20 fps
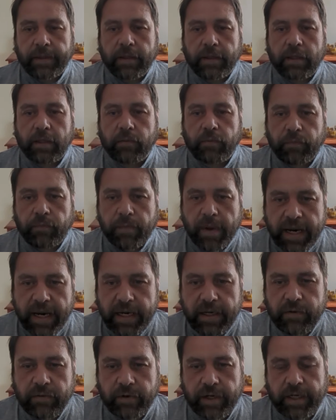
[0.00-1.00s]
The
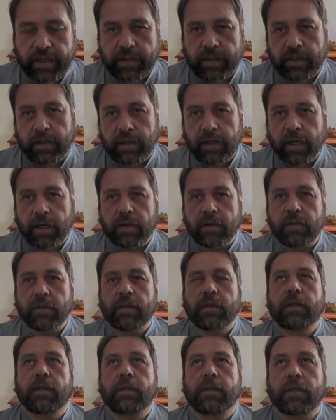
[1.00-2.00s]
main reason, though,
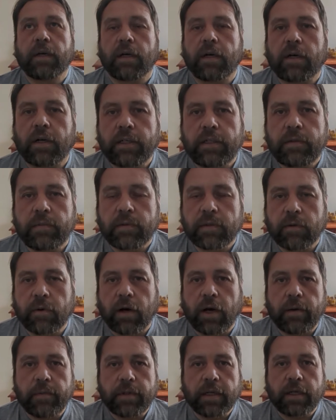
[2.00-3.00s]
that I
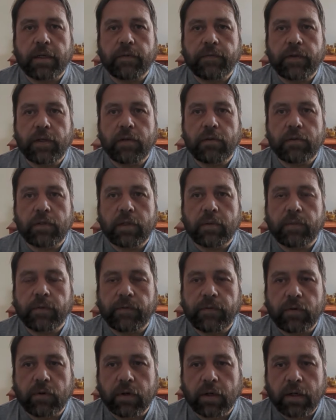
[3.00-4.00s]
subscribed and have used it
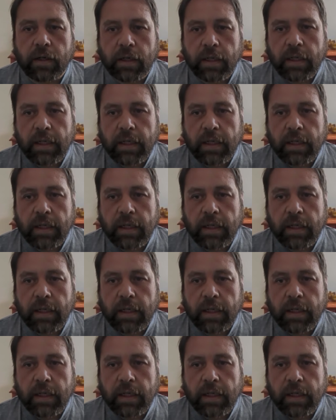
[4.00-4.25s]
before